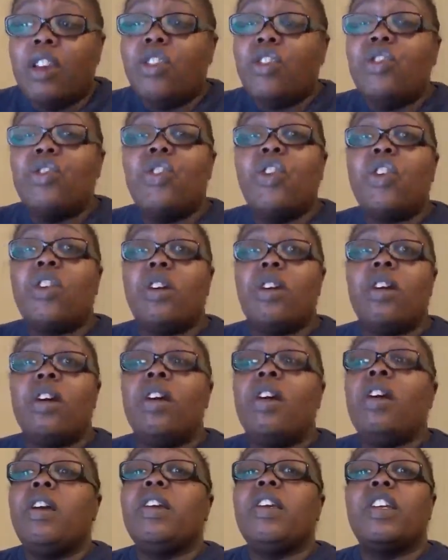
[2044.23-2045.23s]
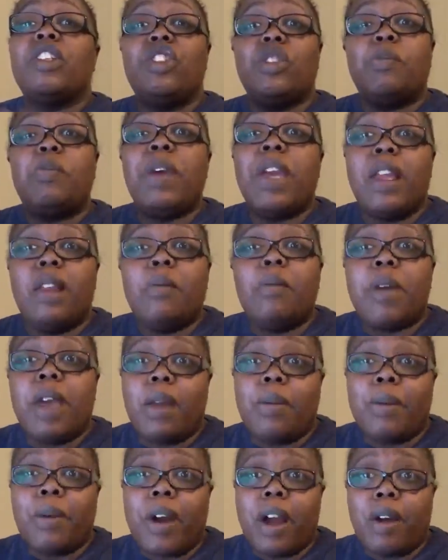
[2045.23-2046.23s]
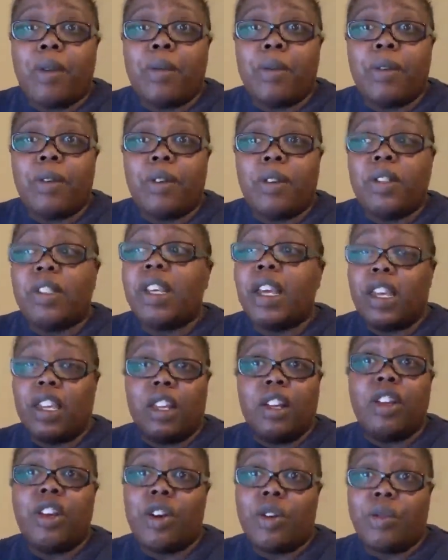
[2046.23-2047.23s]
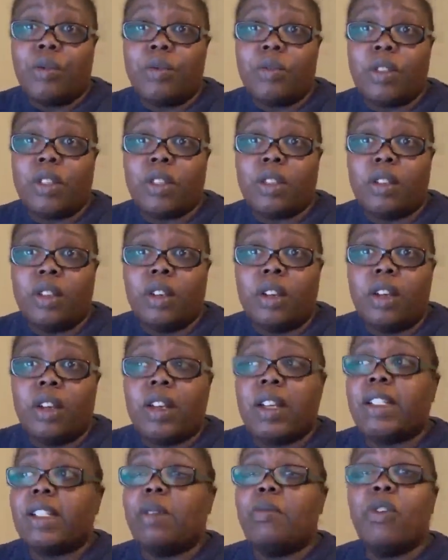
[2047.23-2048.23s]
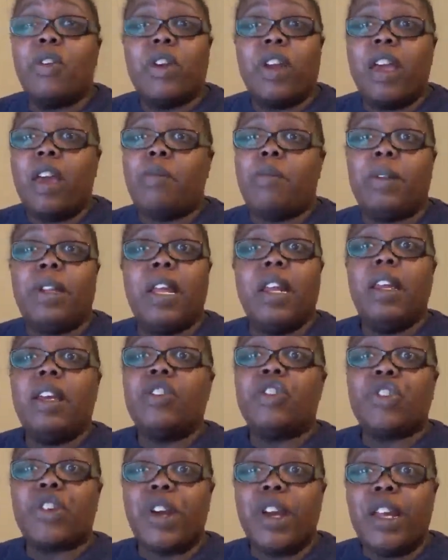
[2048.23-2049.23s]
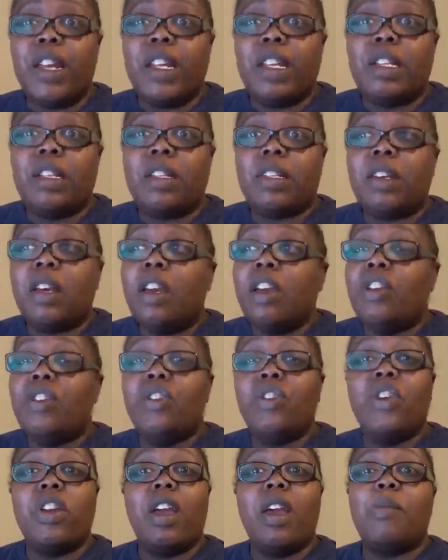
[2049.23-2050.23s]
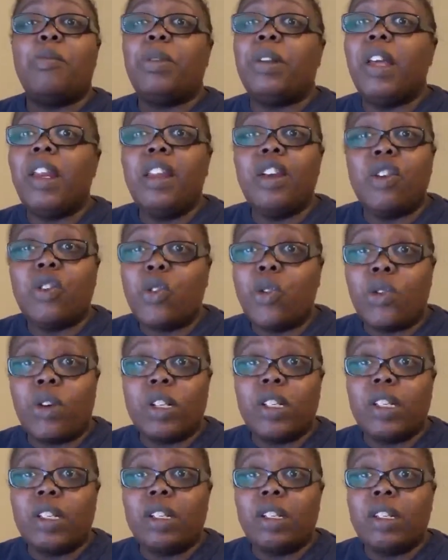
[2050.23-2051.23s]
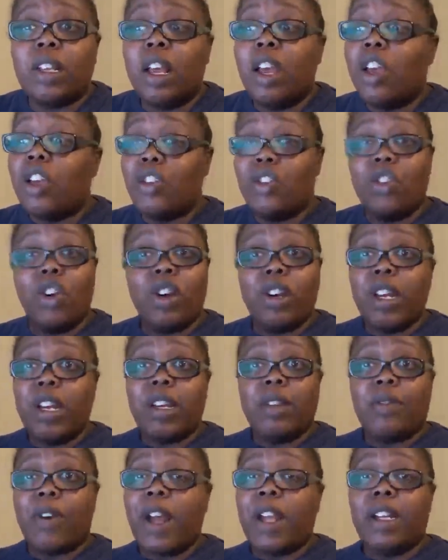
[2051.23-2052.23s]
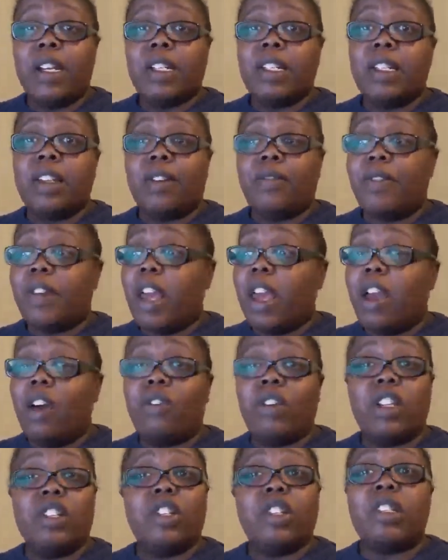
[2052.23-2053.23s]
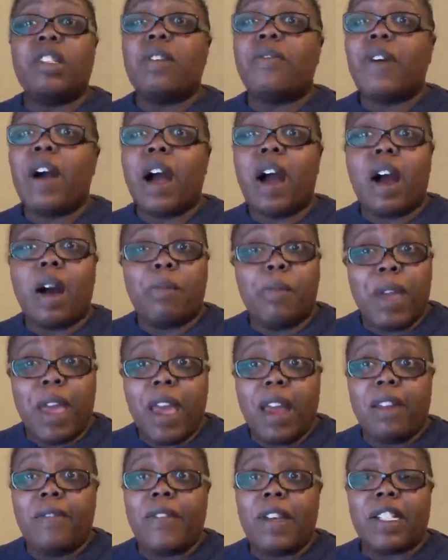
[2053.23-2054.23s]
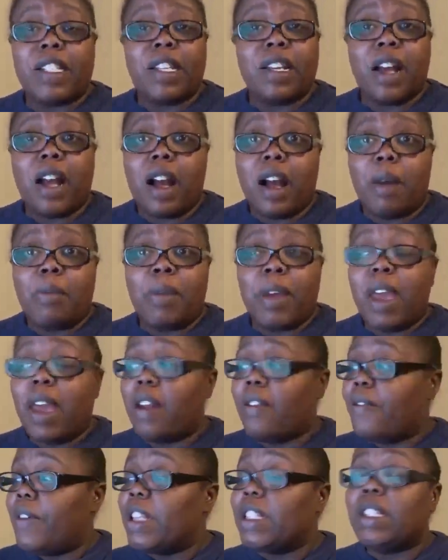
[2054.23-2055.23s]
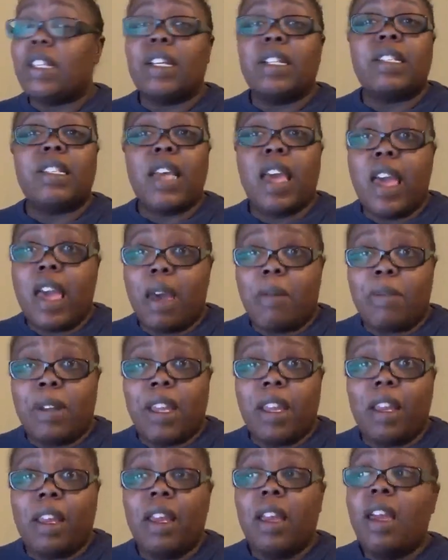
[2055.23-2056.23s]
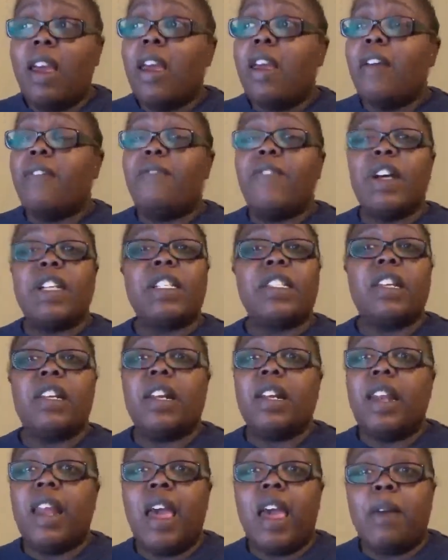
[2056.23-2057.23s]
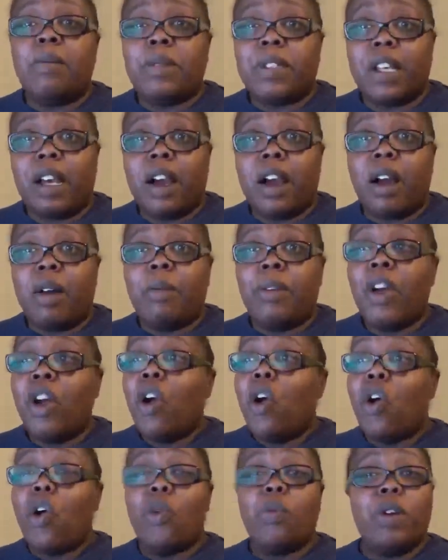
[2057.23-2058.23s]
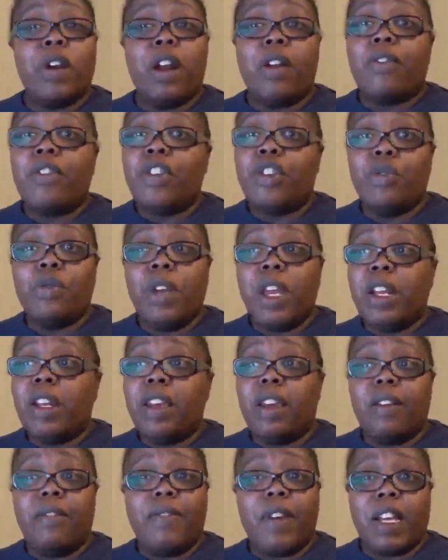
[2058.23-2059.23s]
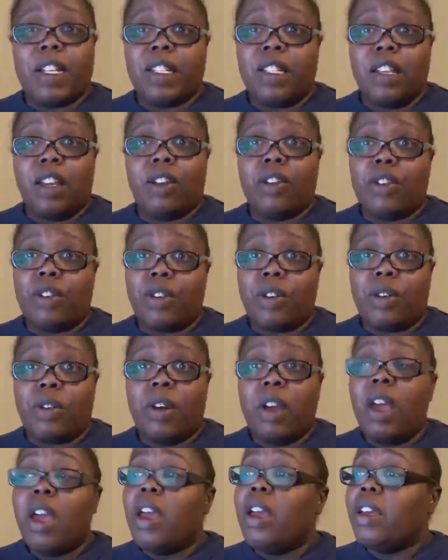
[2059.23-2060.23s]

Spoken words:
You're going to get your pen and paper out, take your notes, because I'm going to have plenty of trainings. You're going to have plenty of courses. You're going to need to write this stuff down. Get yourself an iPad, invest in an iPad, invest in a tablet, invest in a laptop, or whatever you need to invest in, girl.